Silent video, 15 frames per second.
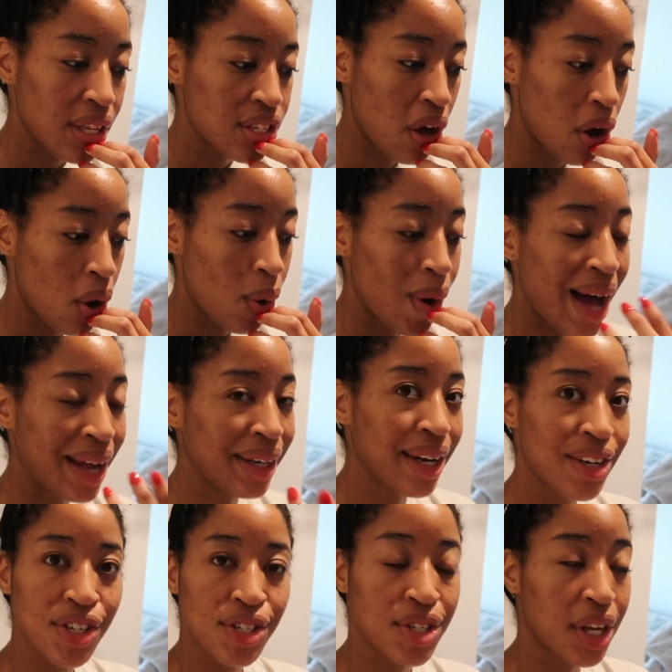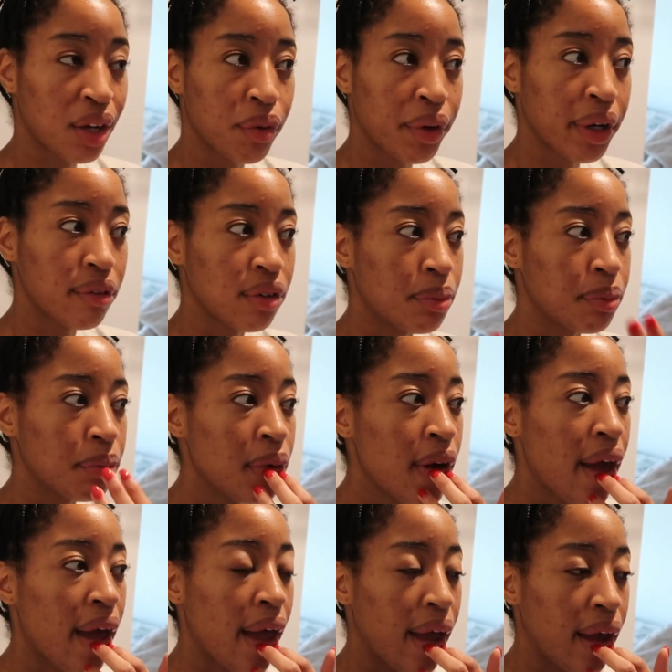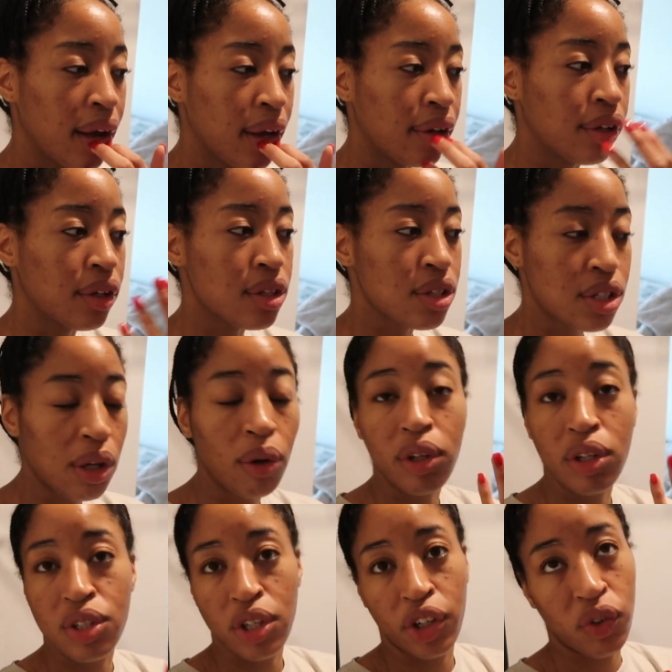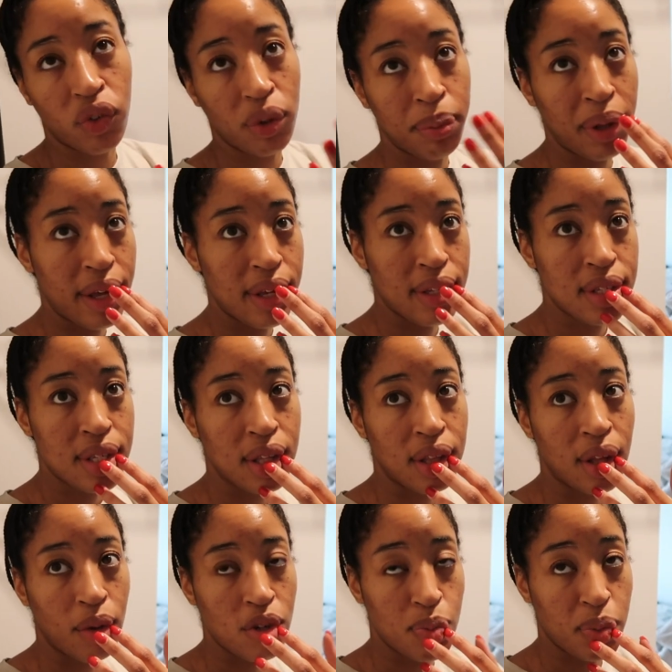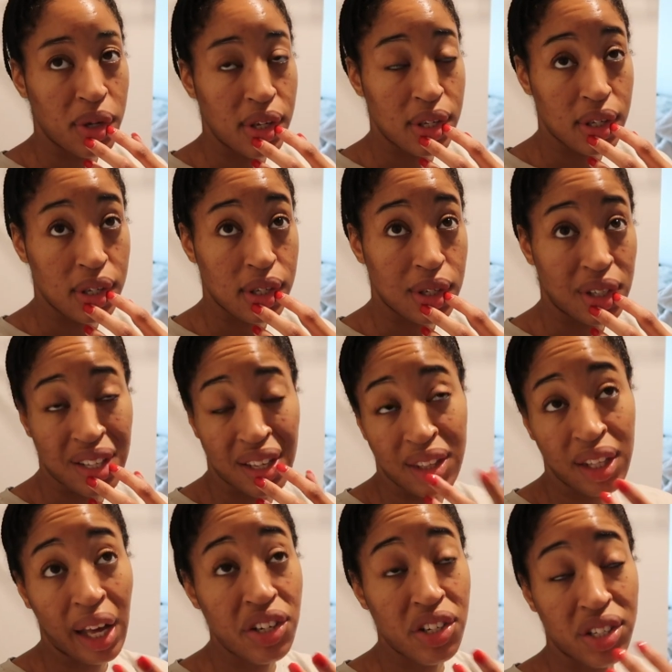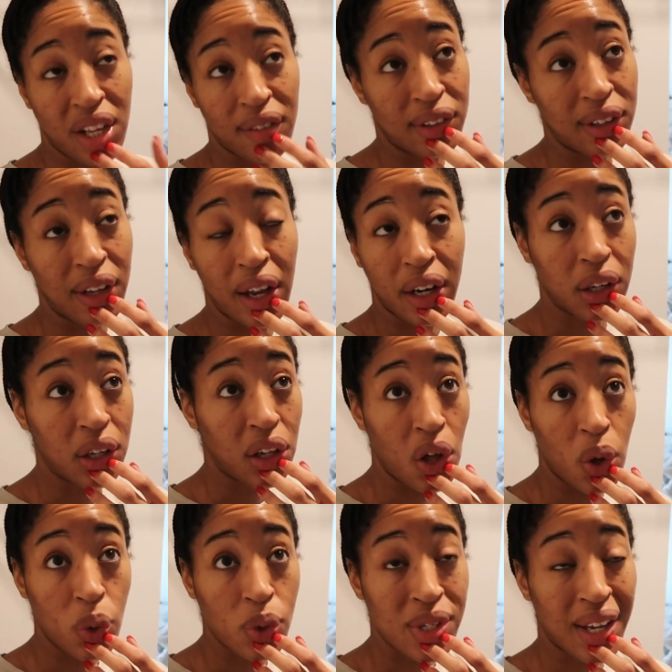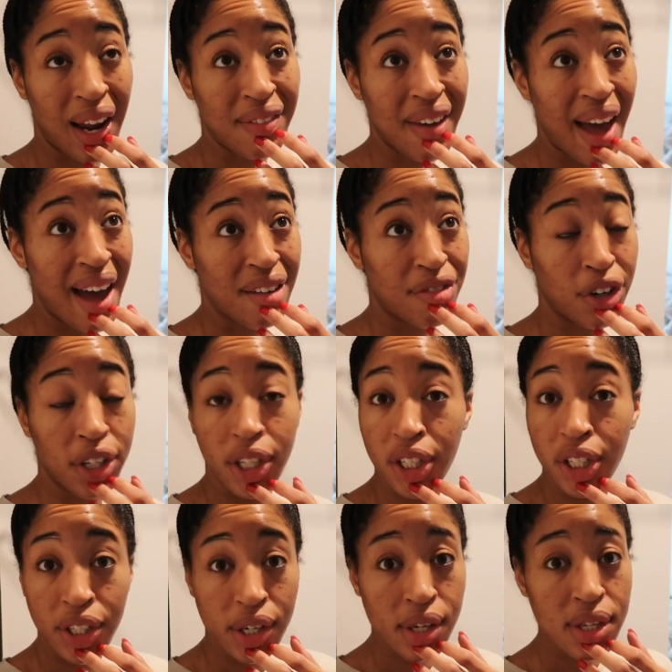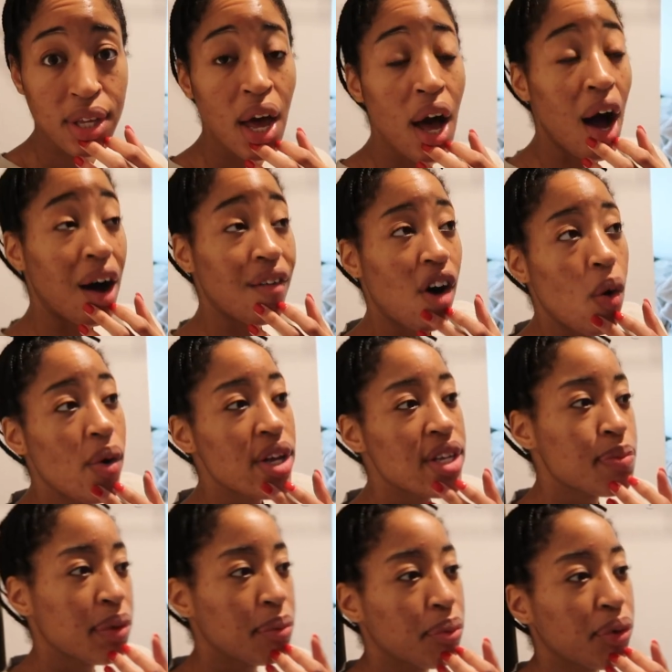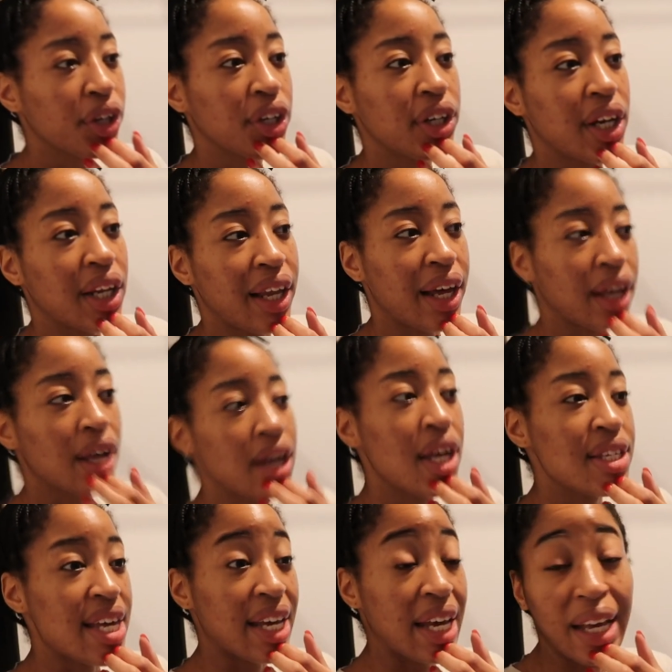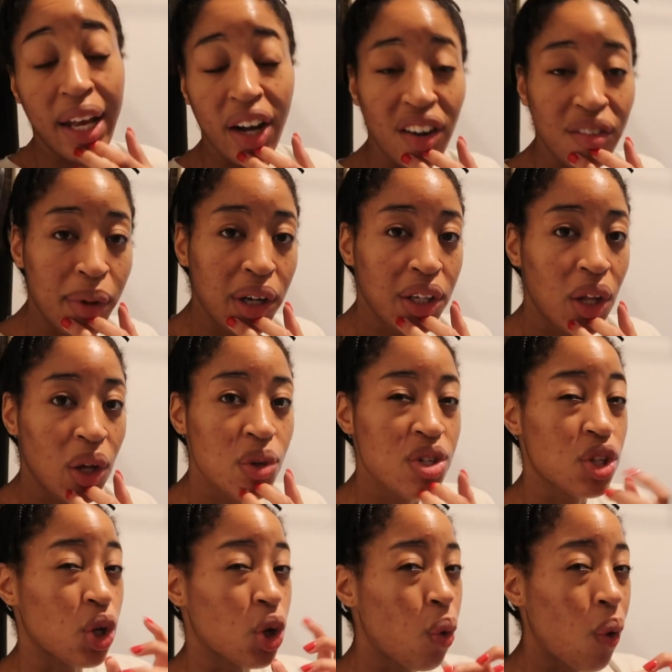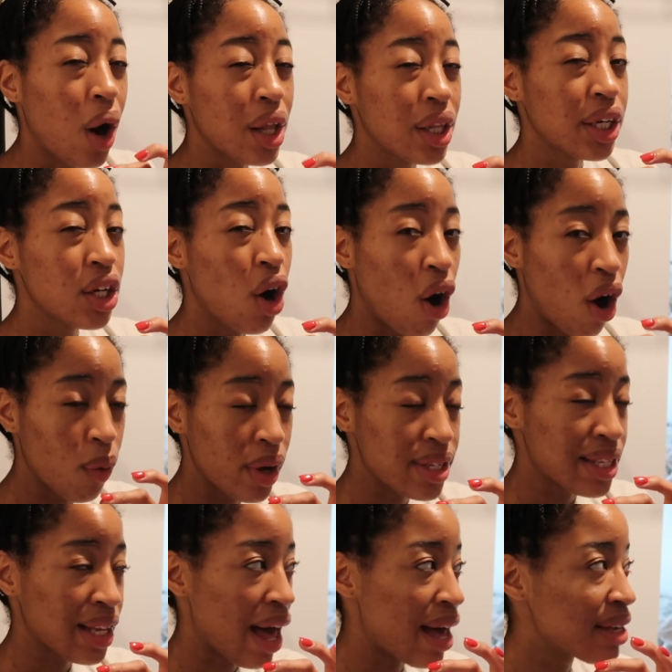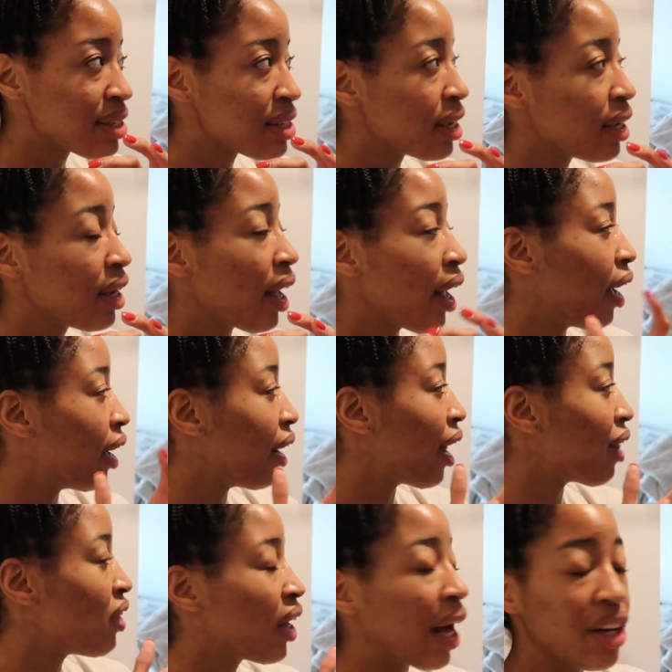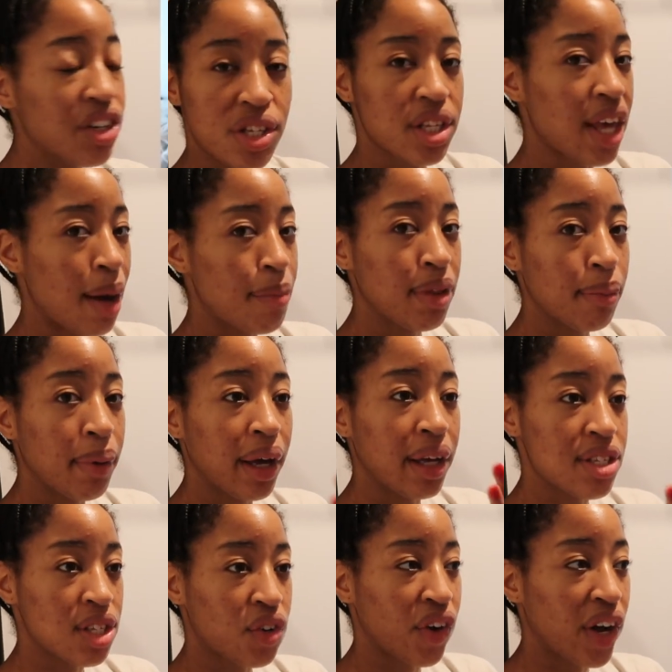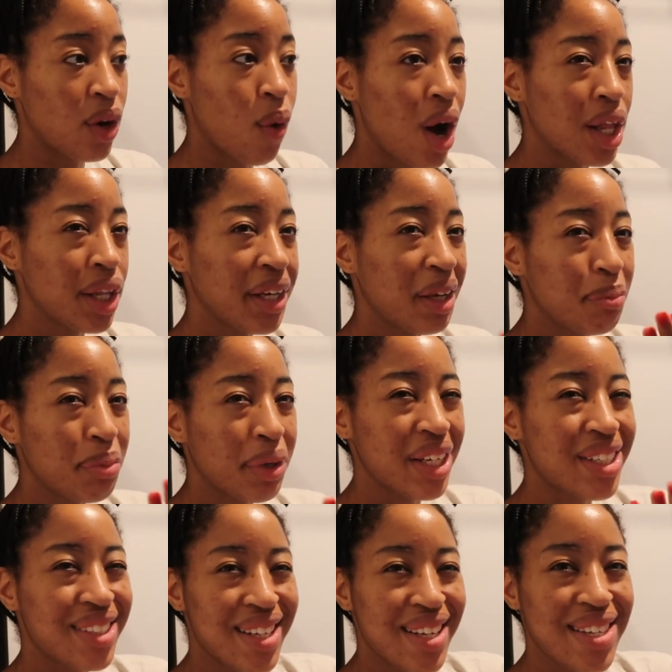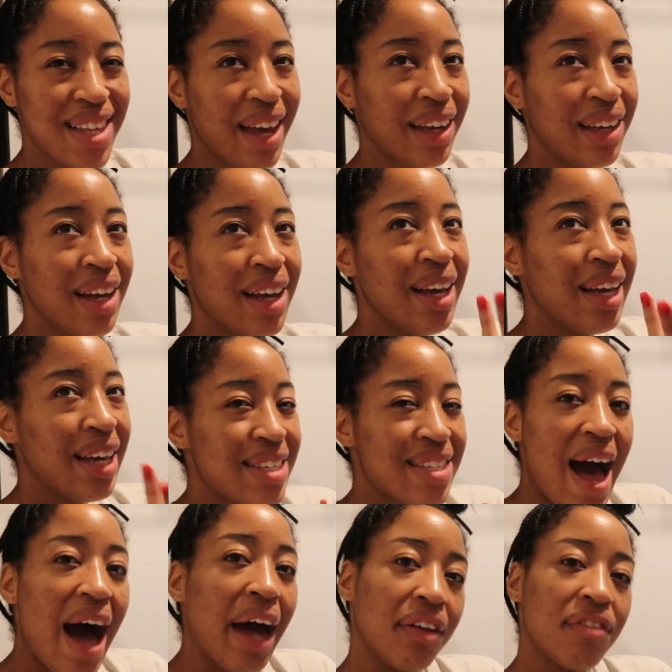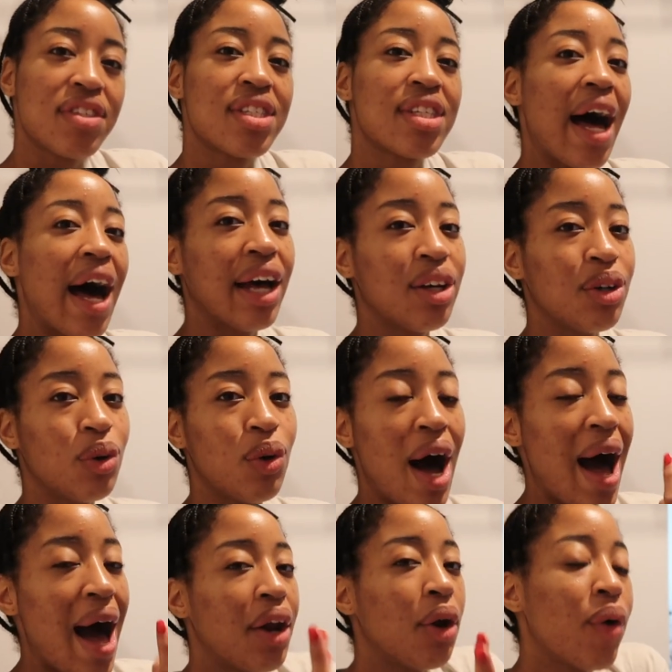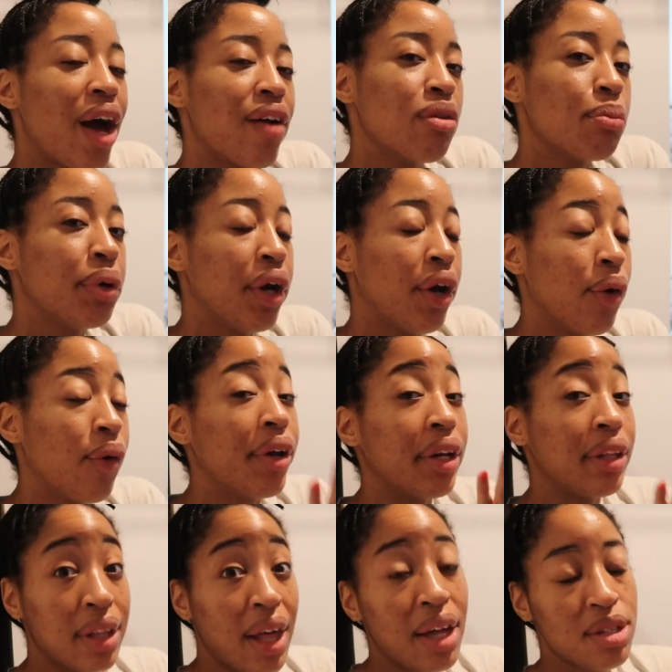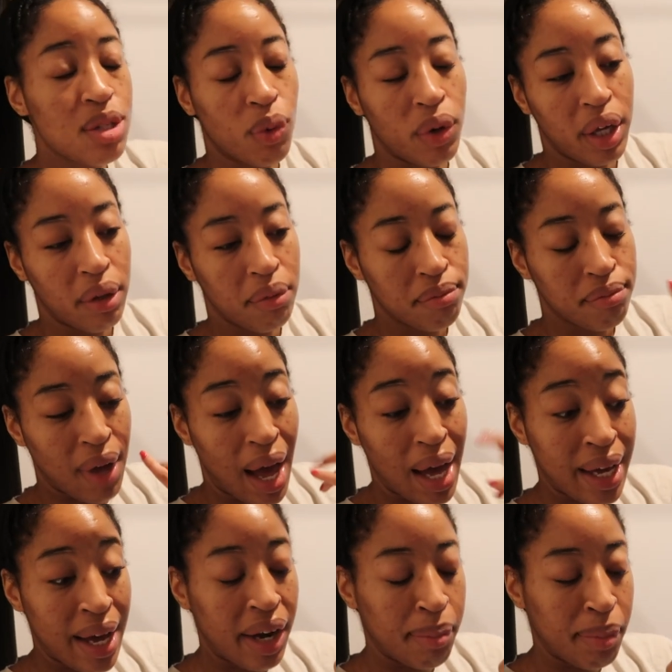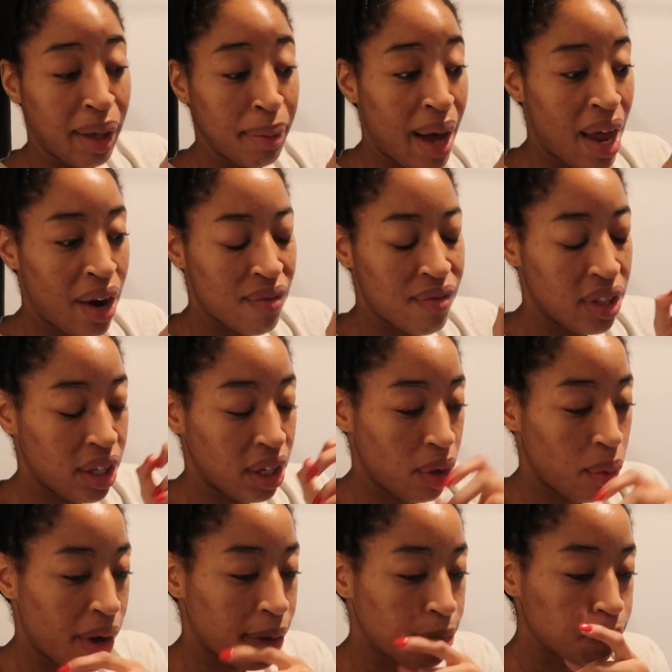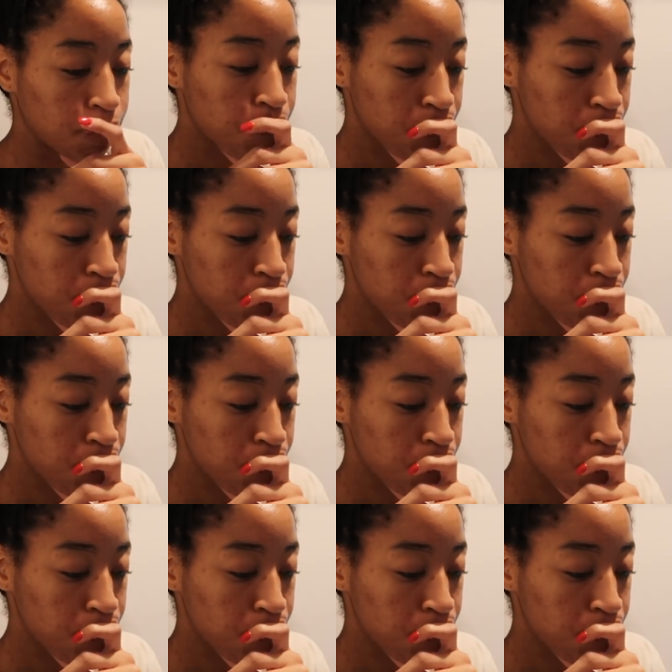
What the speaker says: So I need to just get rid of them and slowly start to replace those pieces, because I think I just have a lot of clothes that I've had for years. I've always been pretty good at like taking care of my clothes, so the quality always lasted, and I think I just kept them because it's great quality, but it's just like it's out of style. I don't ever put it on, and that's what I kind of mean by I don't have anything to wear.